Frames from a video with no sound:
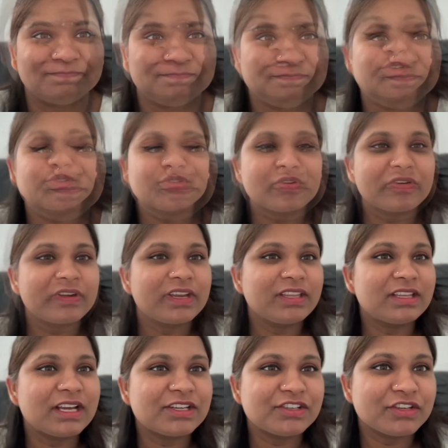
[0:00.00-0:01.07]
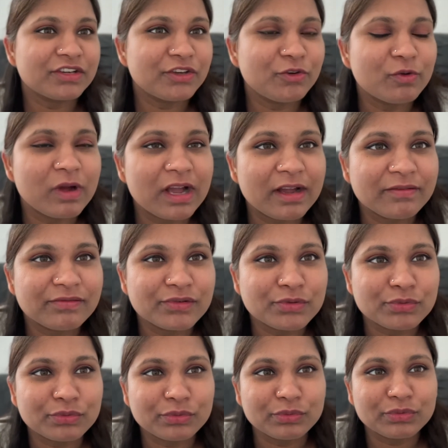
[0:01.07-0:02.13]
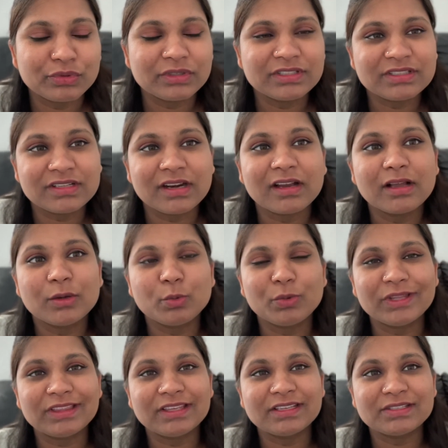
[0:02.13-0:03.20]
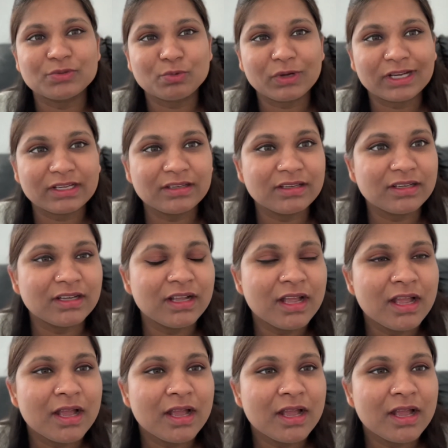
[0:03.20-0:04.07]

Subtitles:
I'm so sorry that you have to struggle with this one,